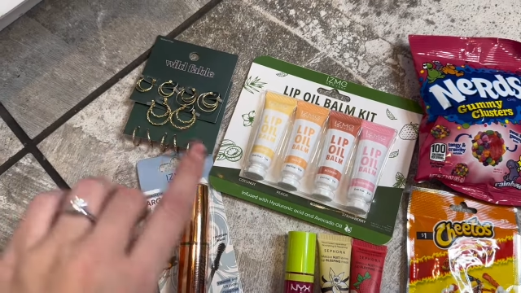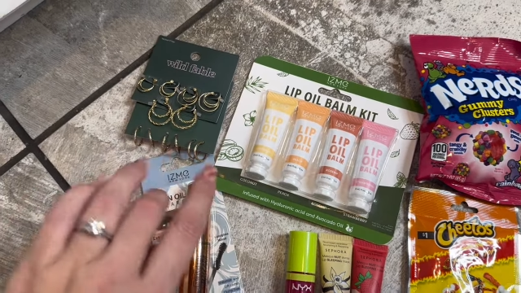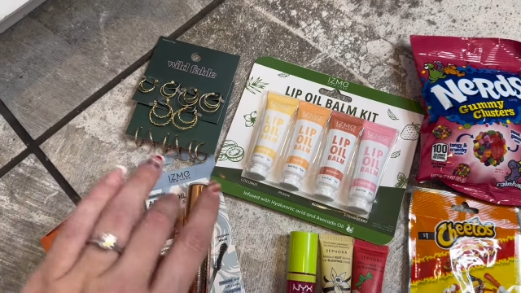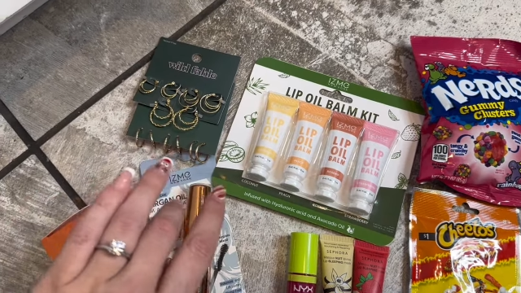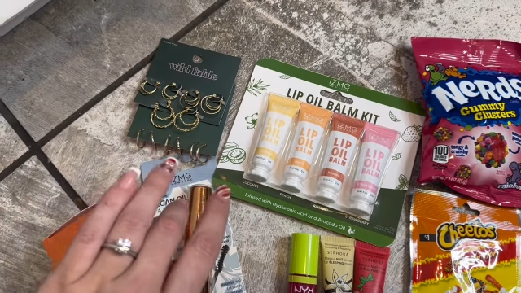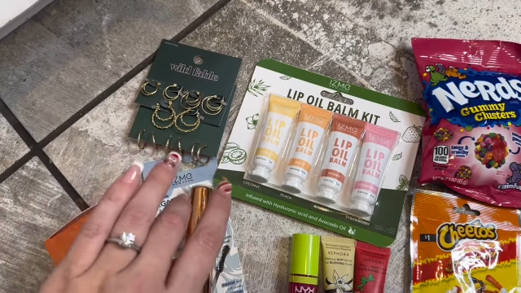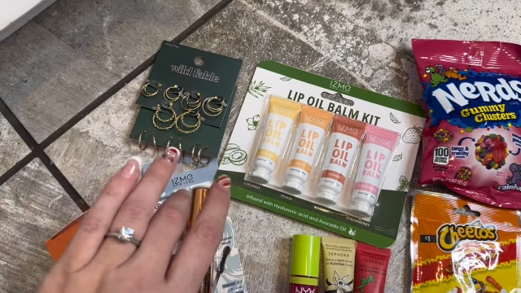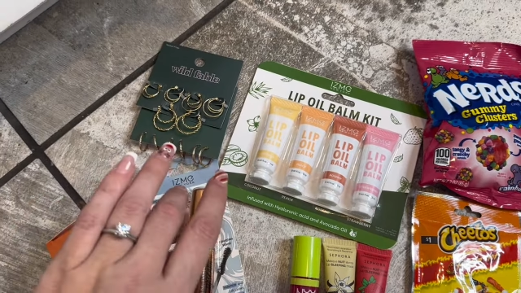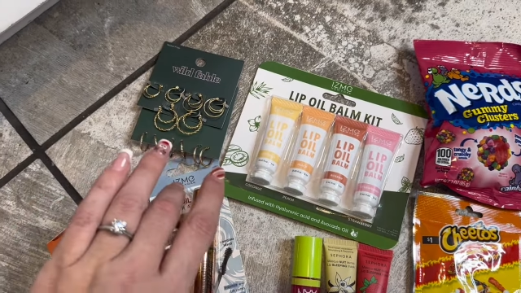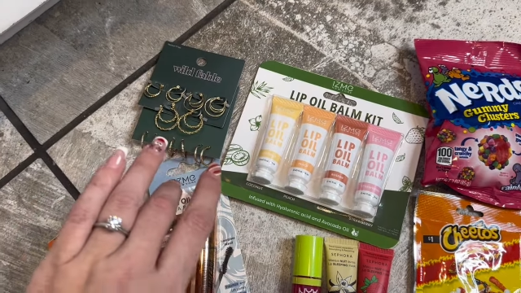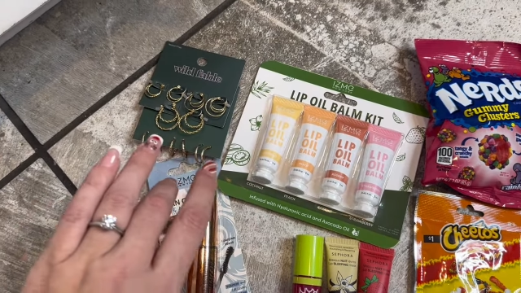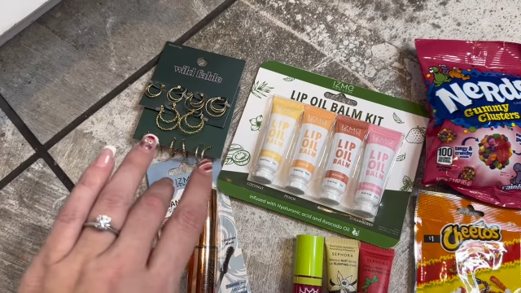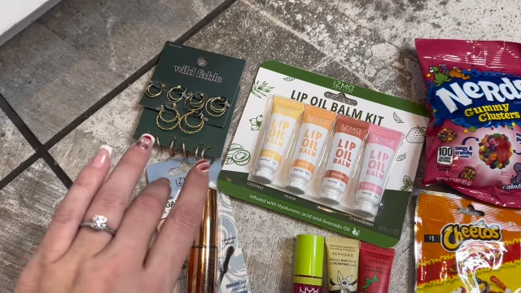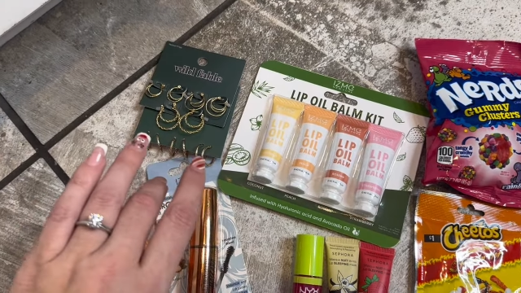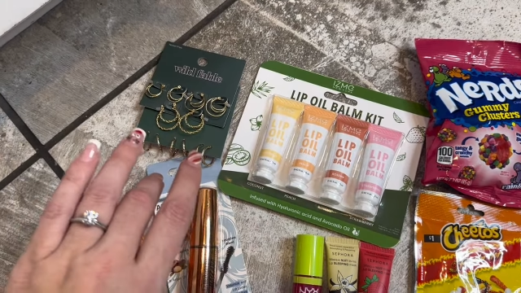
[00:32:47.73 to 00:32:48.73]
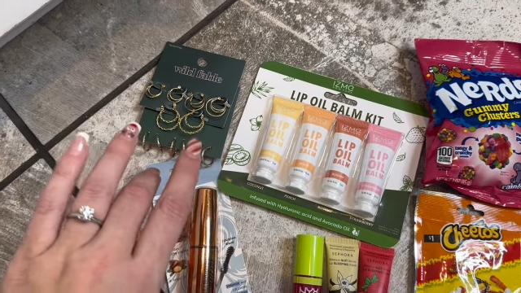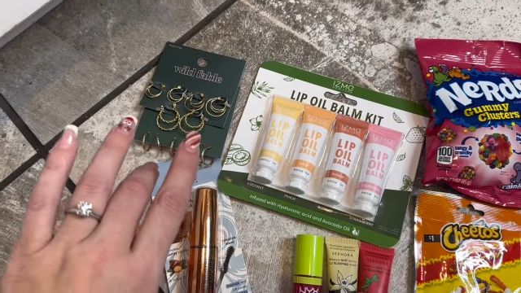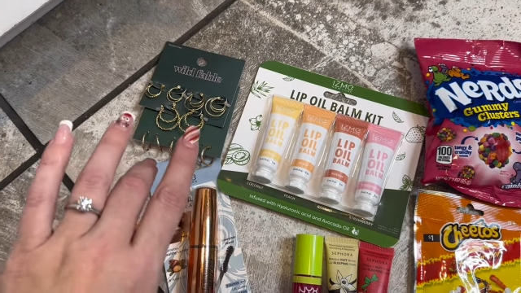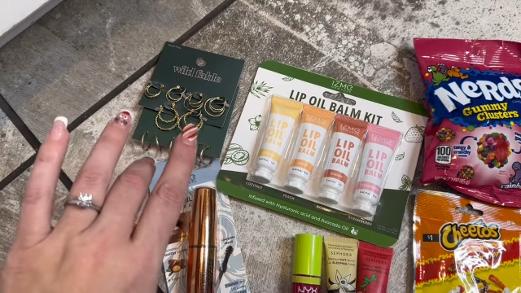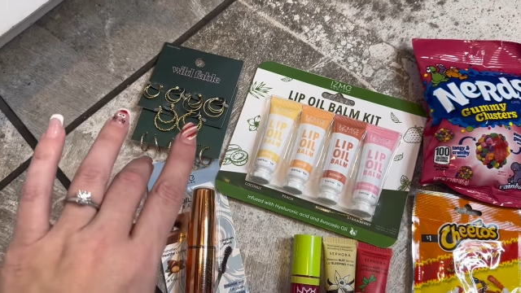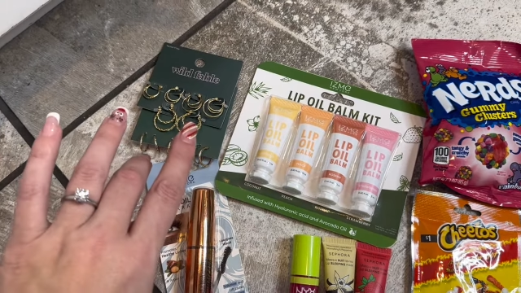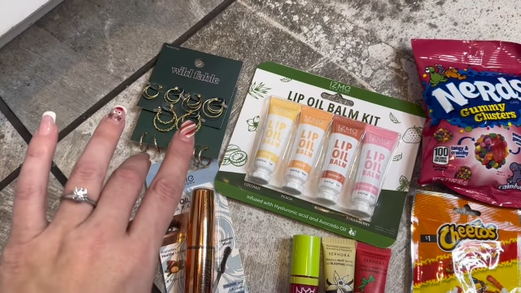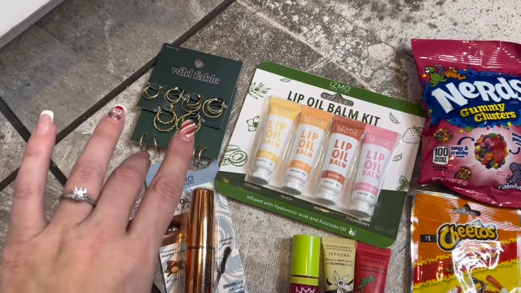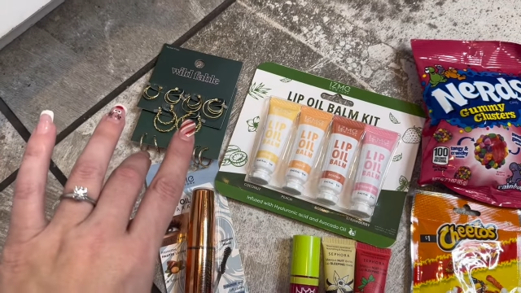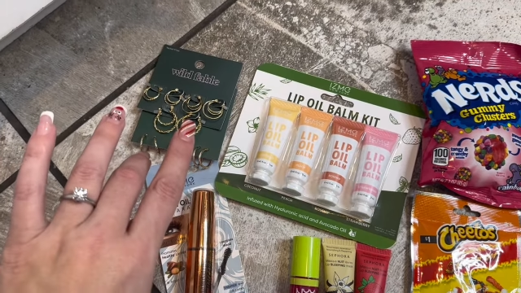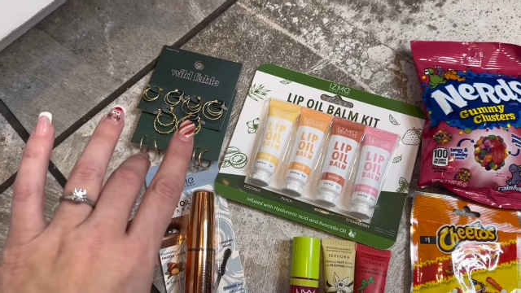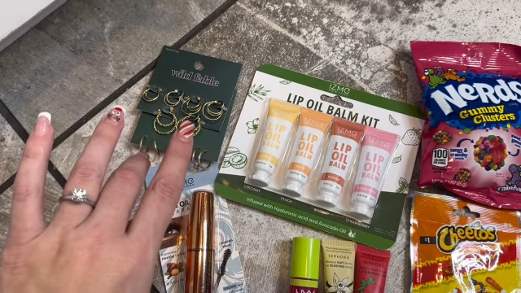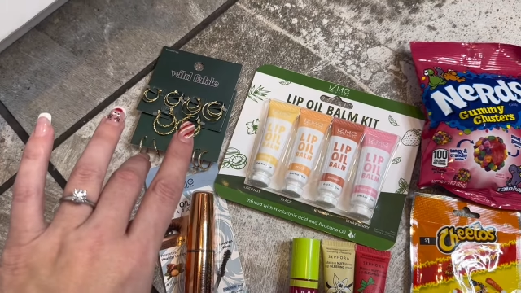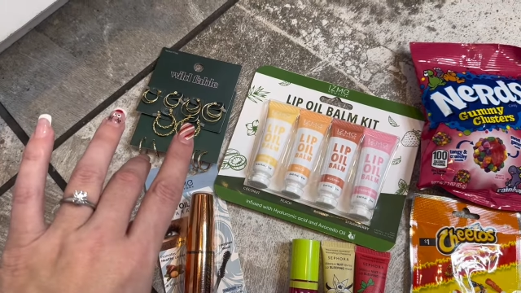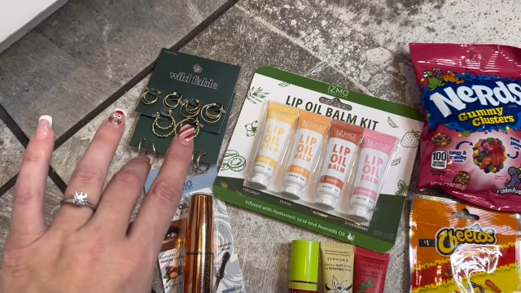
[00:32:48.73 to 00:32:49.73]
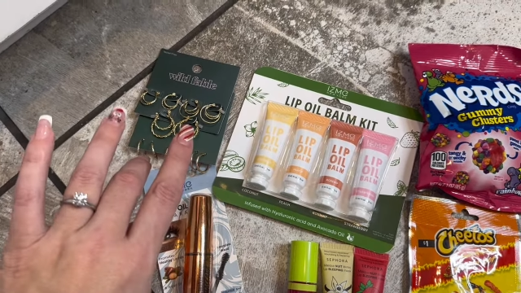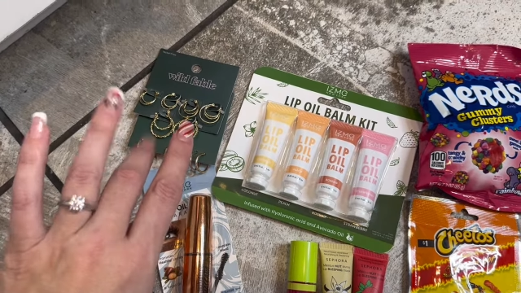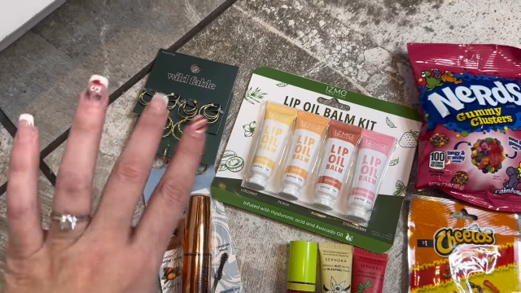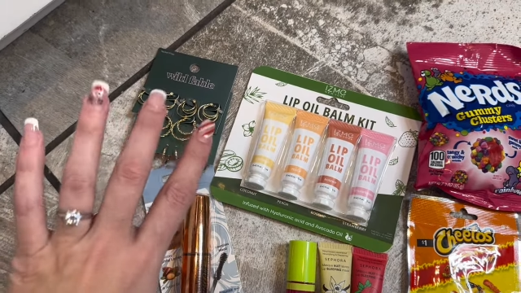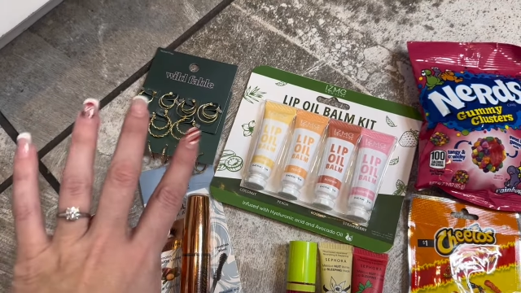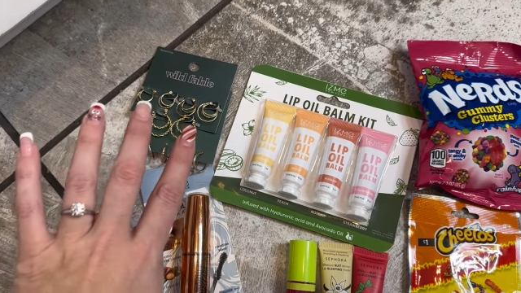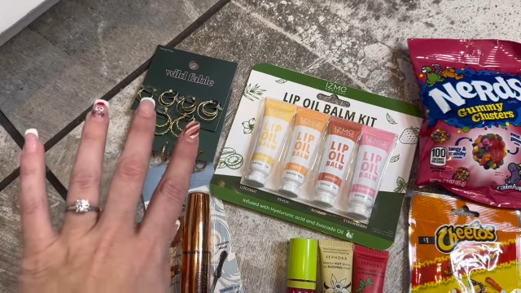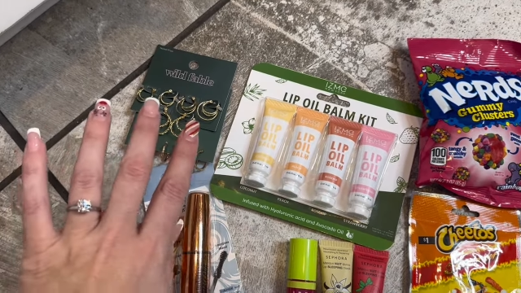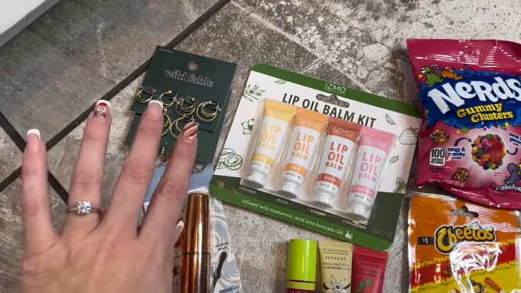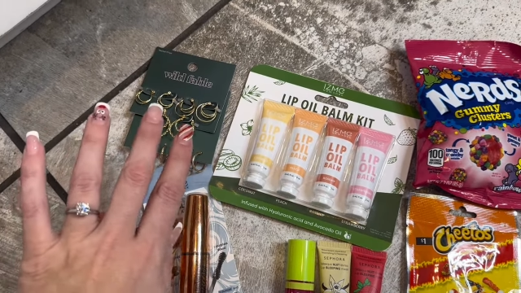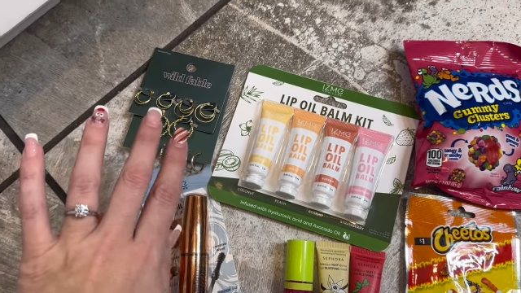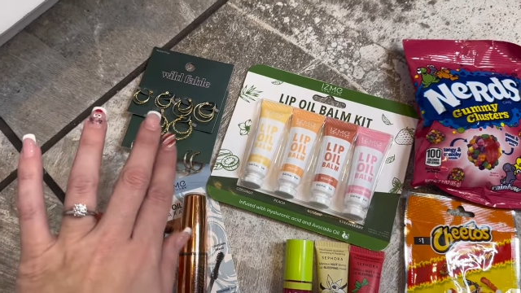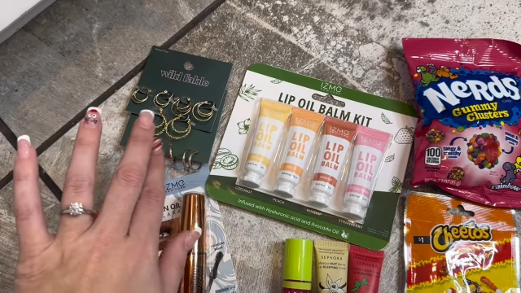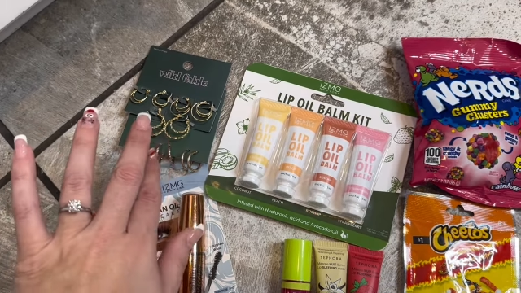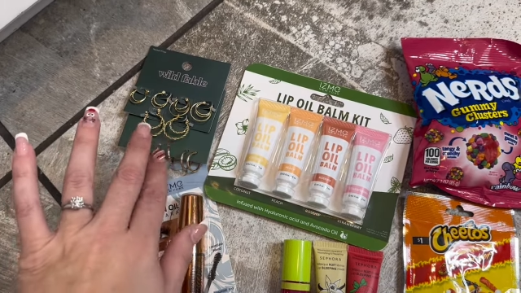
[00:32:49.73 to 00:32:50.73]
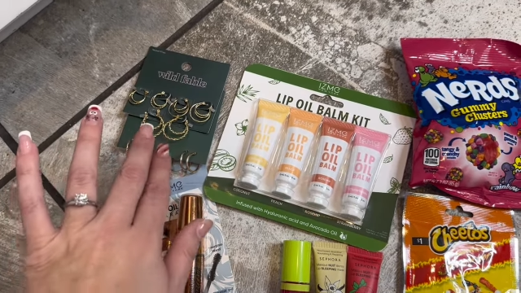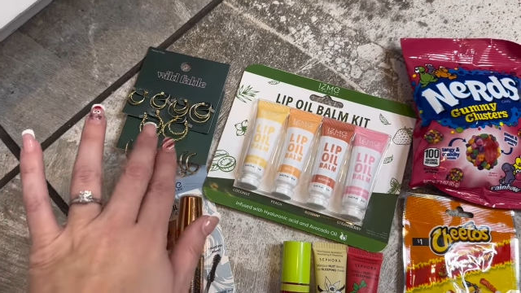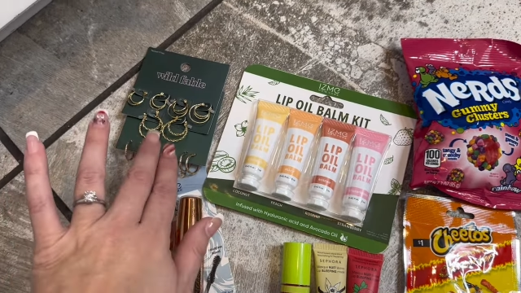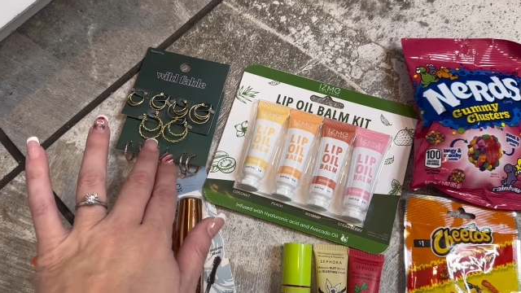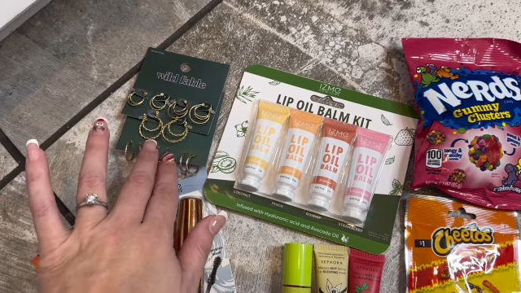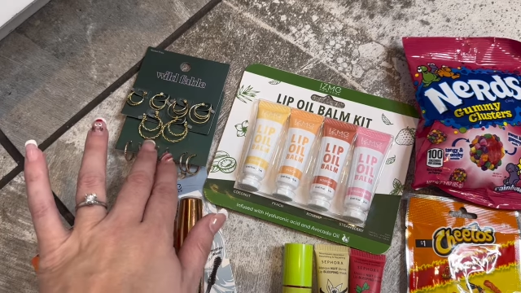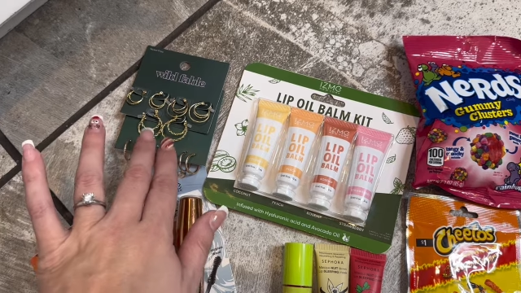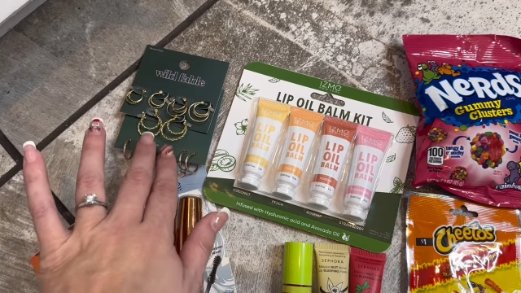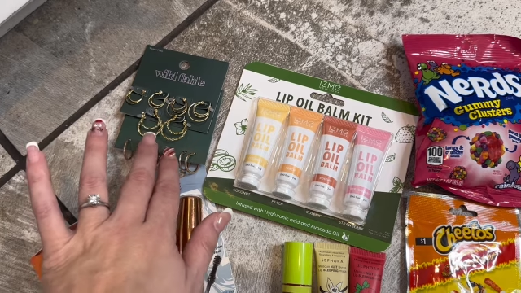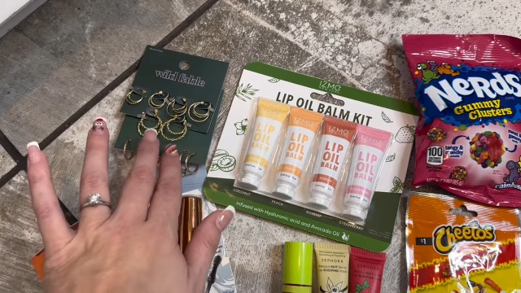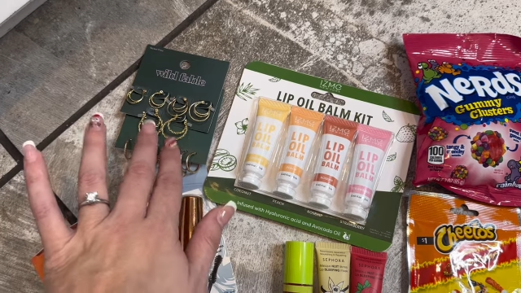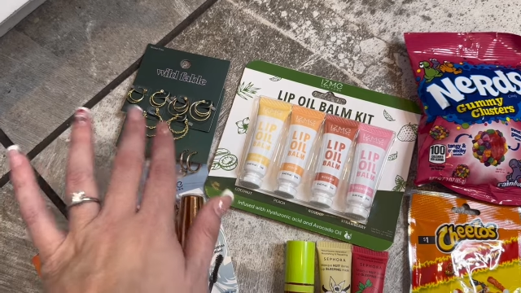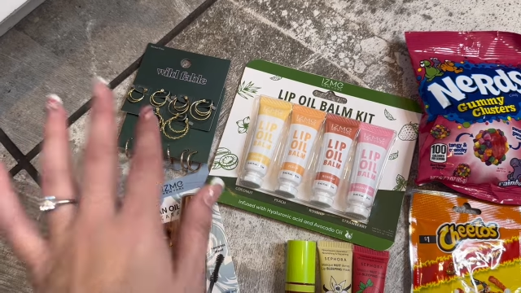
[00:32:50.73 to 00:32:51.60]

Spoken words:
[unreadable: no face in view]